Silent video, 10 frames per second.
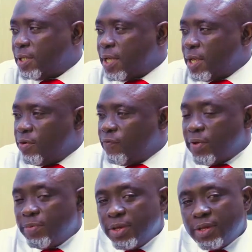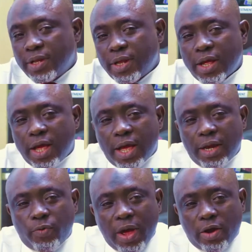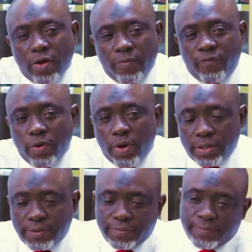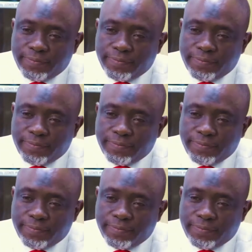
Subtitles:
Thank you, Femi, and welcome, viewers.